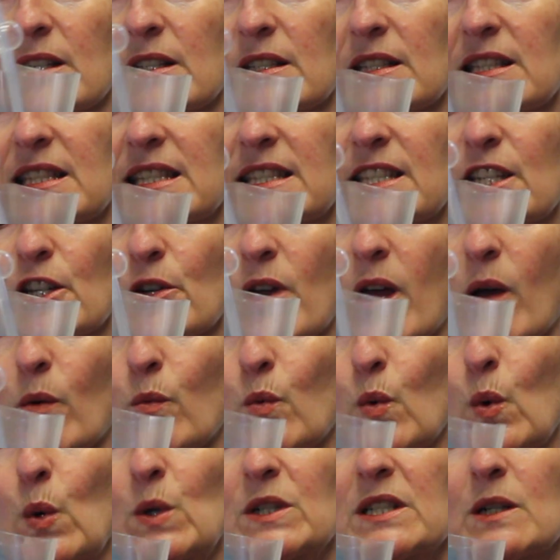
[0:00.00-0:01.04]
sterile
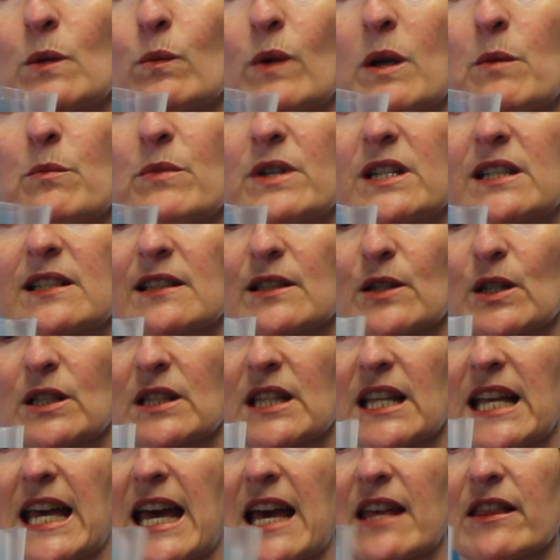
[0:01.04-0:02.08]
water when we insert
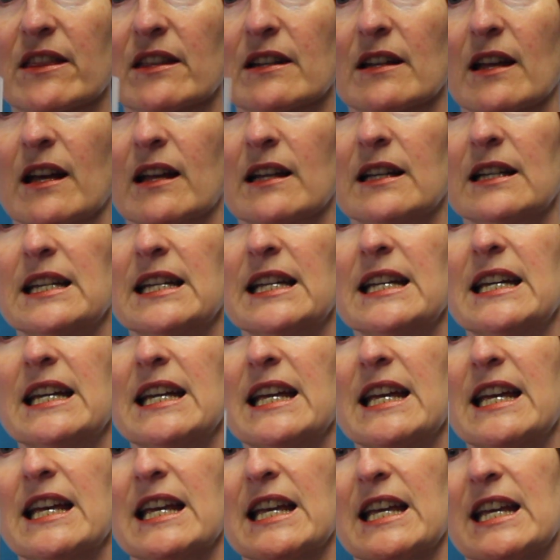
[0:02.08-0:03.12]
the catheter.
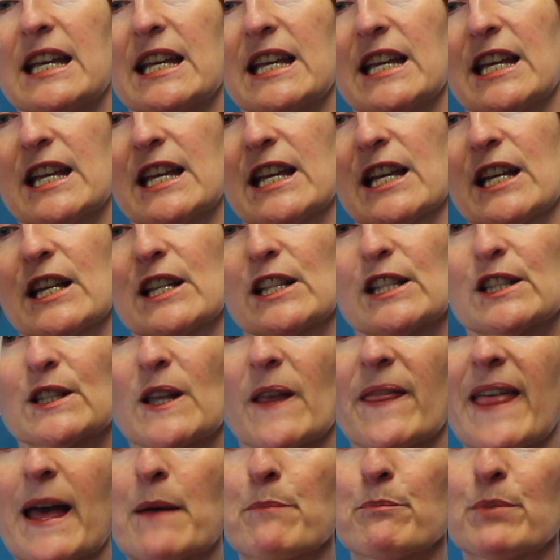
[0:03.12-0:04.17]
So
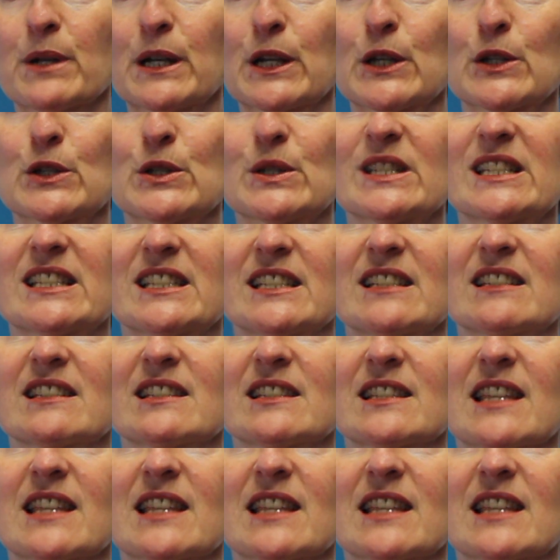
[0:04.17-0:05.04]
that balloon sits